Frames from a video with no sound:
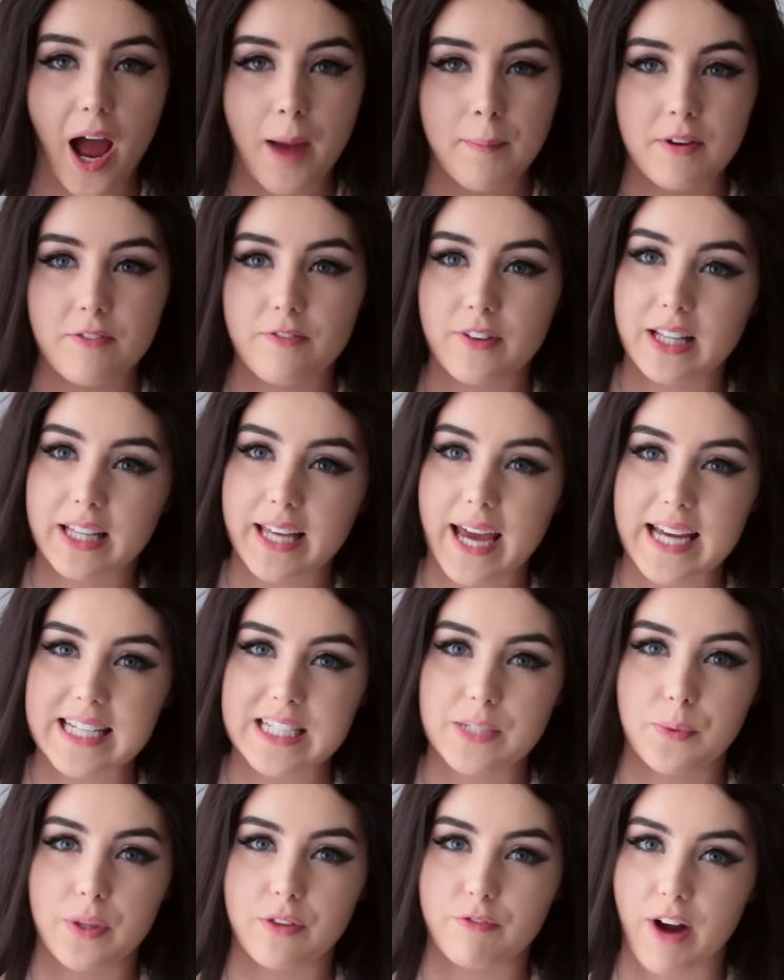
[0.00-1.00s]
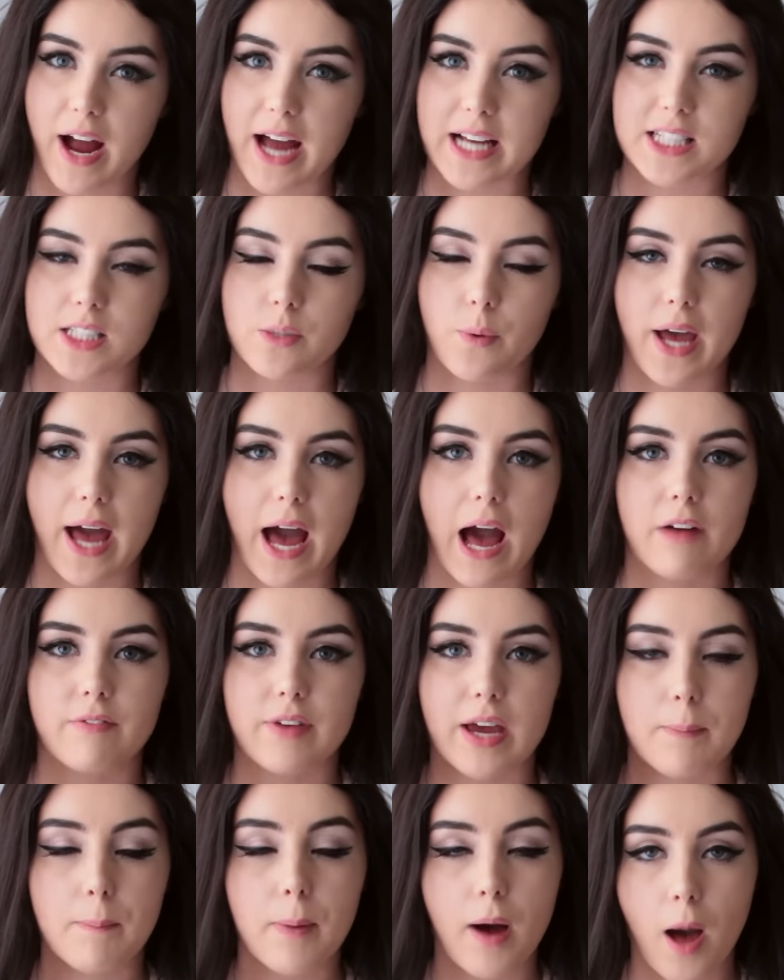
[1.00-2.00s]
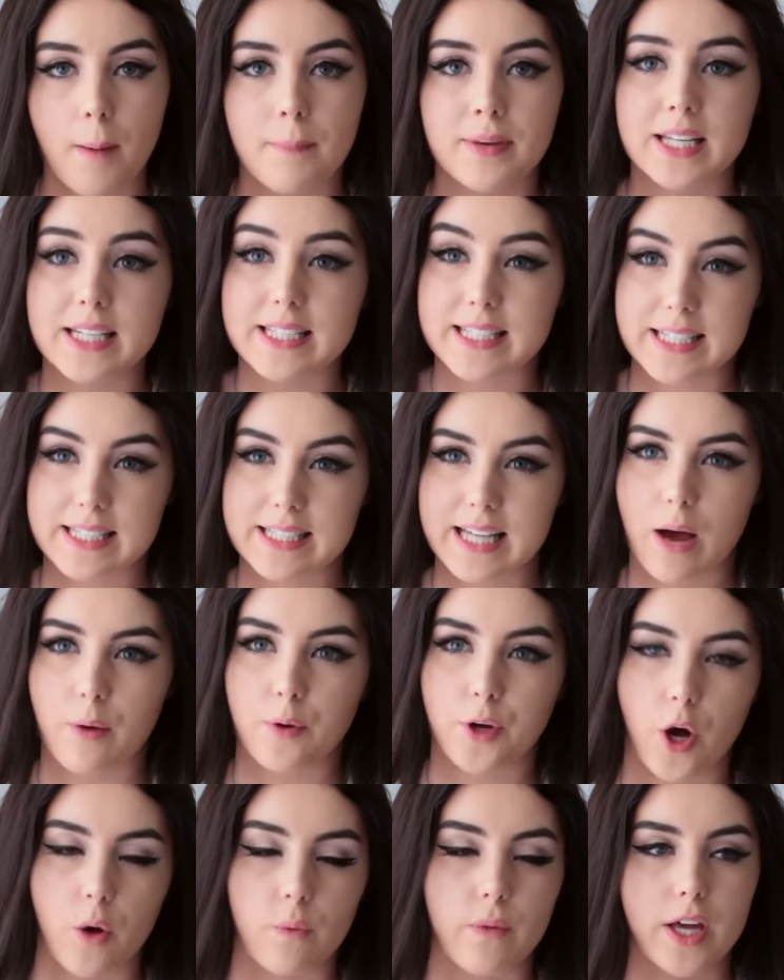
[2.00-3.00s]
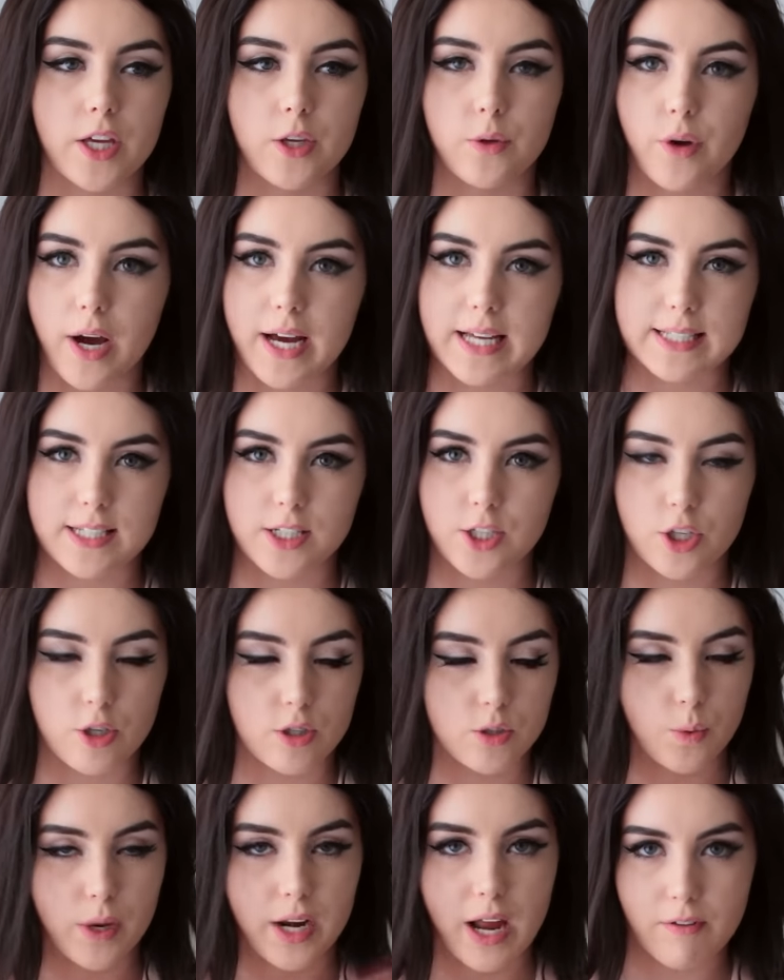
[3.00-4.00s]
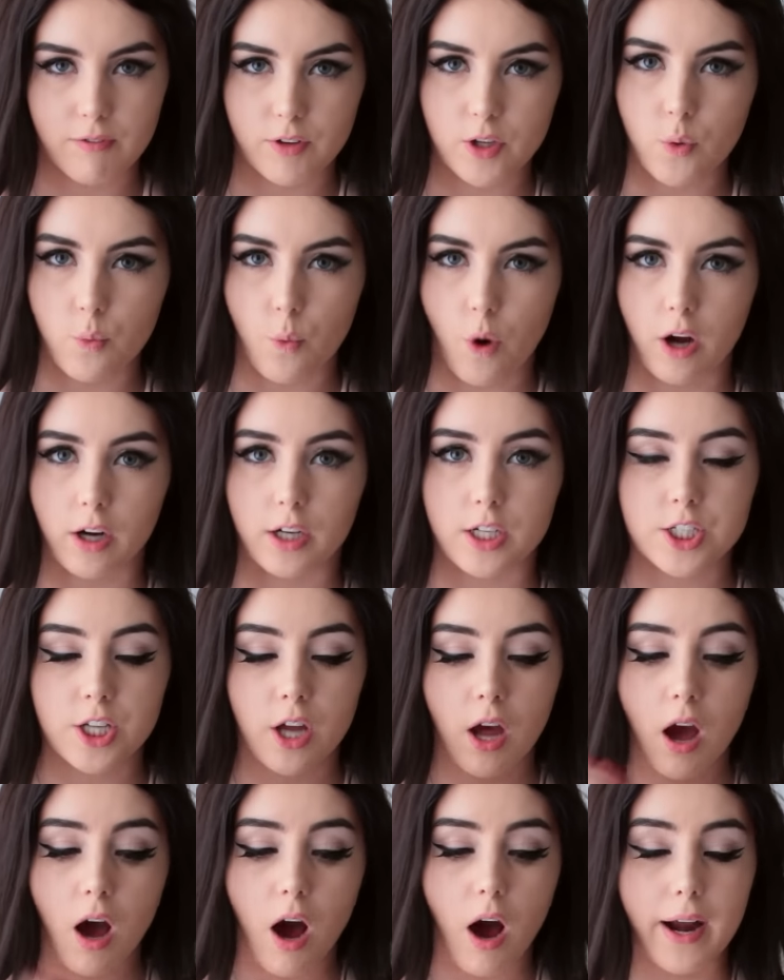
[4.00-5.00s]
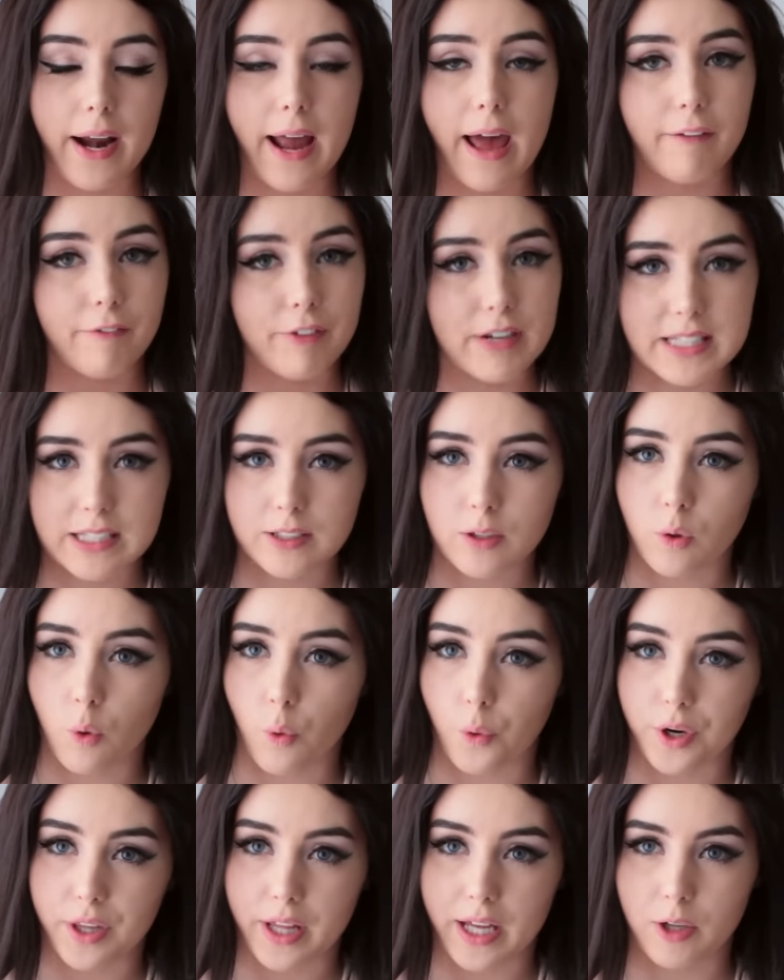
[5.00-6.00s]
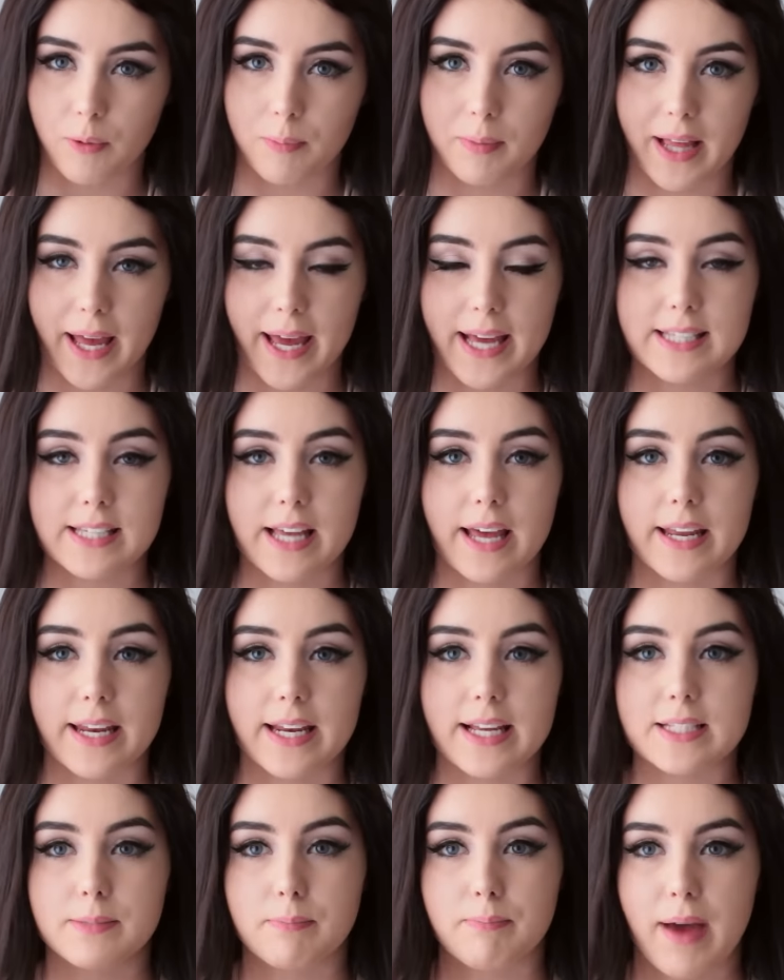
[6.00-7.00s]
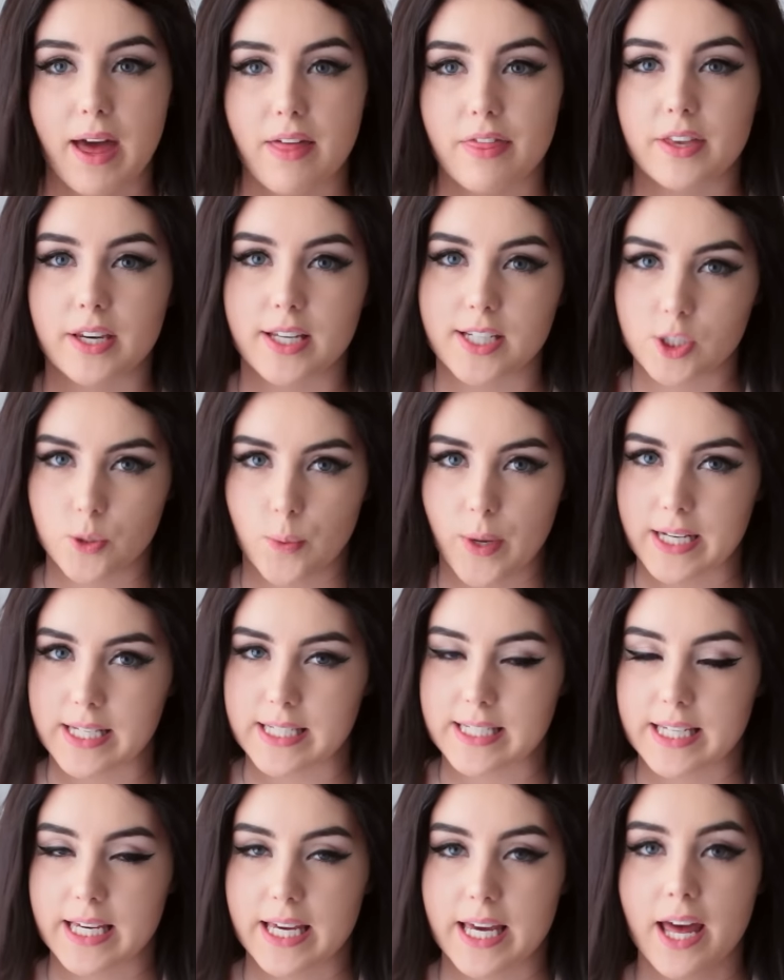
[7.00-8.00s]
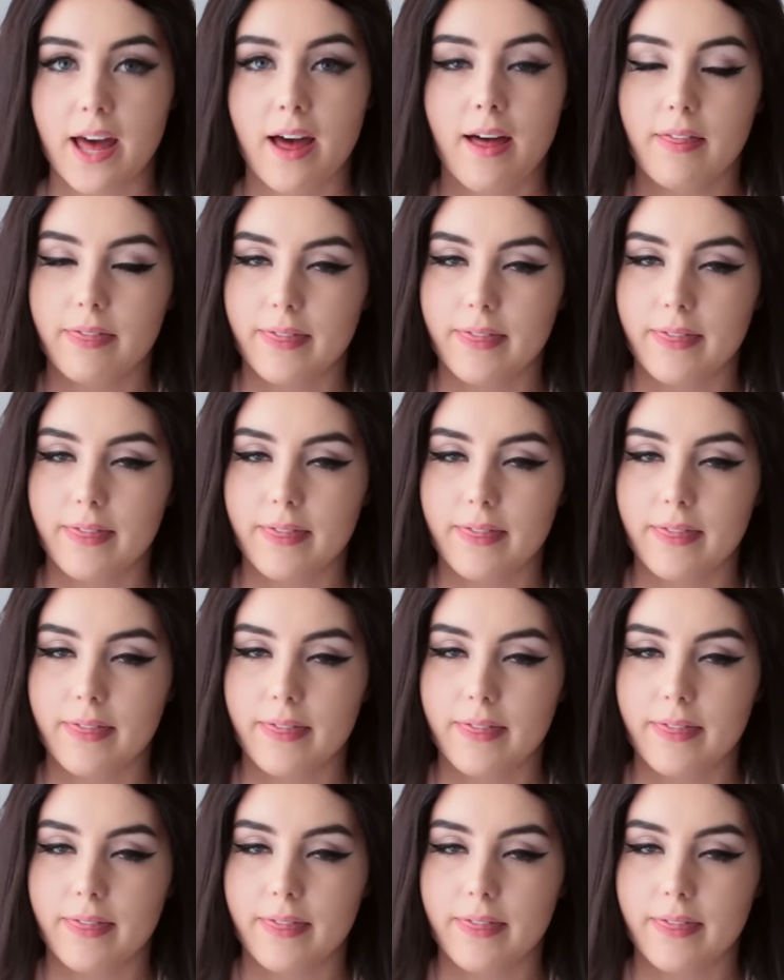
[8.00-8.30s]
I'm affiliated with Rad so I have a permanent discount code that you guys can use whenever you want on every single order that you place and it is Bethany20.